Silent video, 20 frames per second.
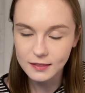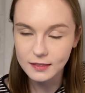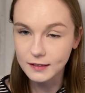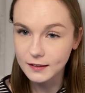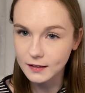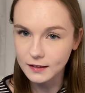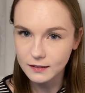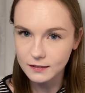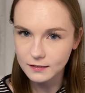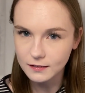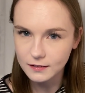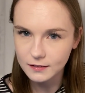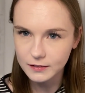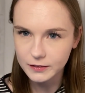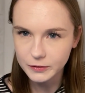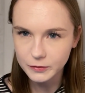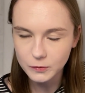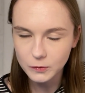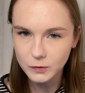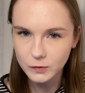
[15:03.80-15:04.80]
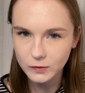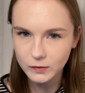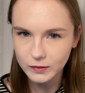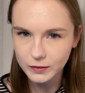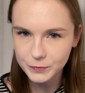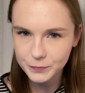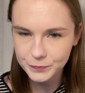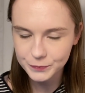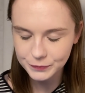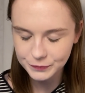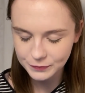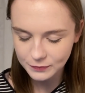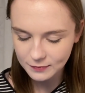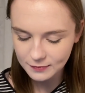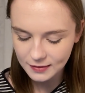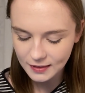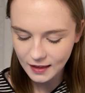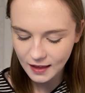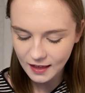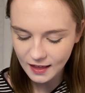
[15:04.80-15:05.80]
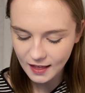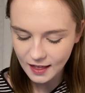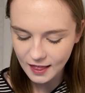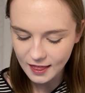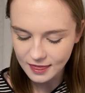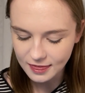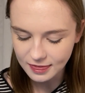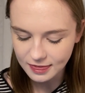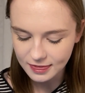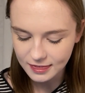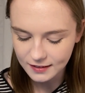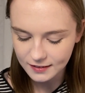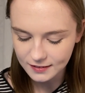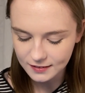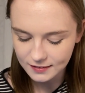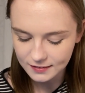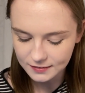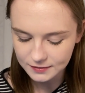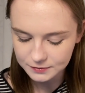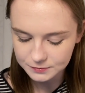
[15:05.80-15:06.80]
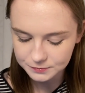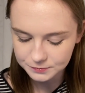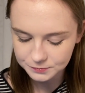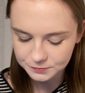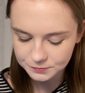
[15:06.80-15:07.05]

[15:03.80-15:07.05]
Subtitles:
there are all the